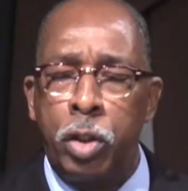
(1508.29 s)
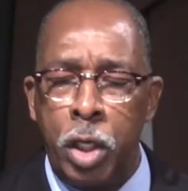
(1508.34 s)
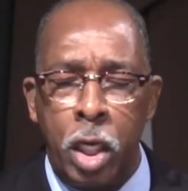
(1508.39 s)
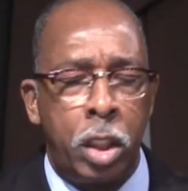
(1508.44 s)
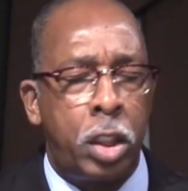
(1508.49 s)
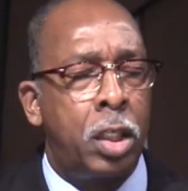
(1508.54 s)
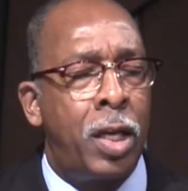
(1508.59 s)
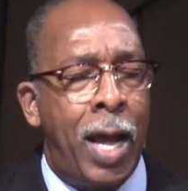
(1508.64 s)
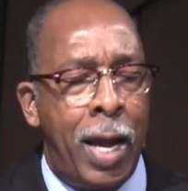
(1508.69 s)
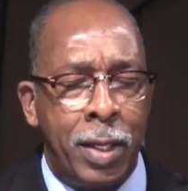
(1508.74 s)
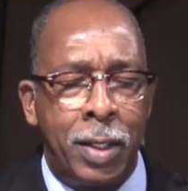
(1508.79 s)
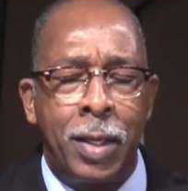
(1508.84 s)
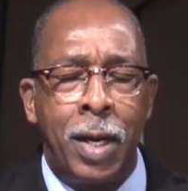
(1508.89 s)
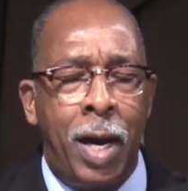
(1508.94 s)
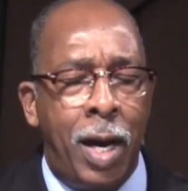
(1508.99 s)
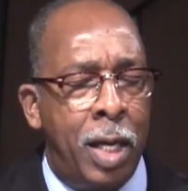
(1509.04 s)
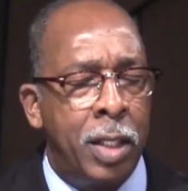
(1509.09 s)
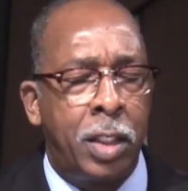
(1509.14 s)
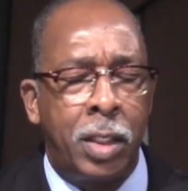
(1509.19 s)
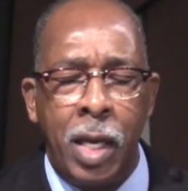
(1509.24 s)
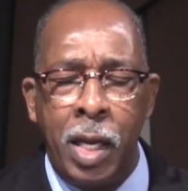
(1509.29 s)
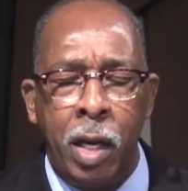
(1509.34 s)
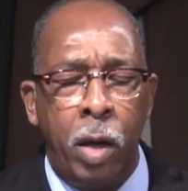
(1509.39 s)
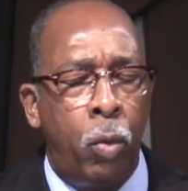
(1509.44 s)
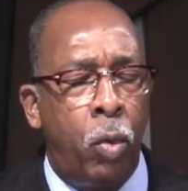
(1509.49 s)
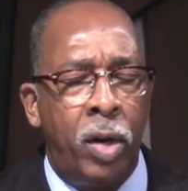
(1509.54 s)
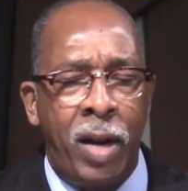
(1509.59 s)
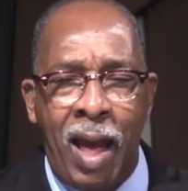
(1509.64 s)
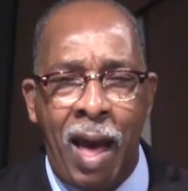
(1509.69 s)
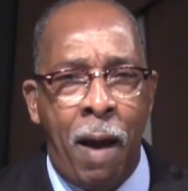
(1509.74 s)
just like God said it
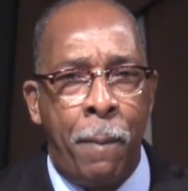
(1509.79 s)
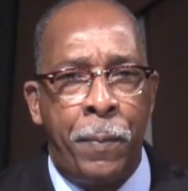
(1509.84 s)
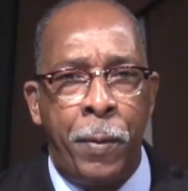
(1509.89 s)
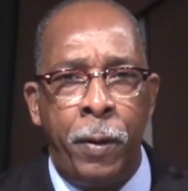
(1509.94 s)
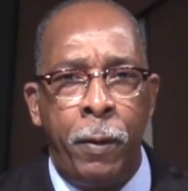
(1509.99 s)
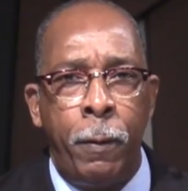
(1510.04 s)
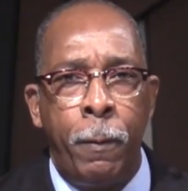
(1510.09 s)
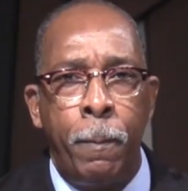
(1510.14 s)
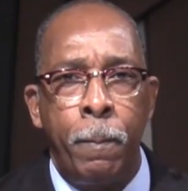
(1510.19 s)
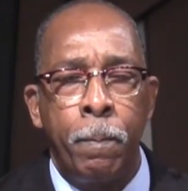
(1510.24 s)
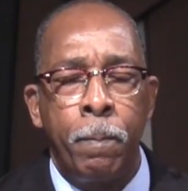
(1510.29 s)
would happen.